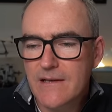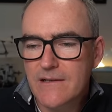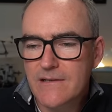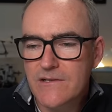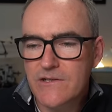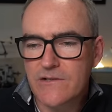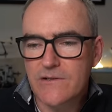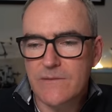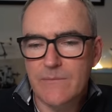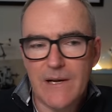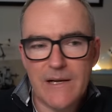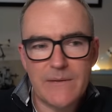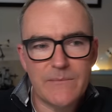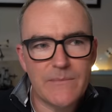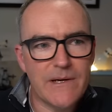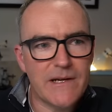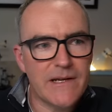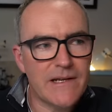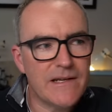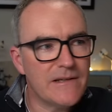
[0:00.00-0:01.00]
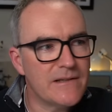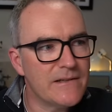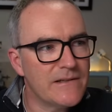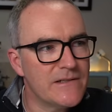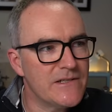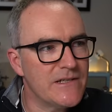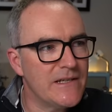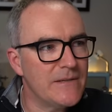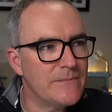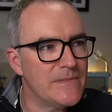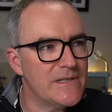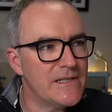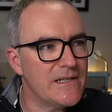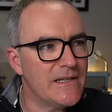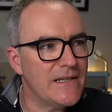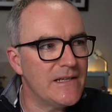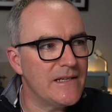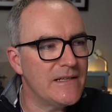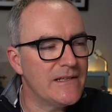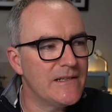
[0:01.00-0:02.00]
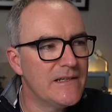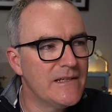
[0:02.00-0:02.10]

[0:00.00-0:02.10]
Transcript: Tudor Black Bay GMT,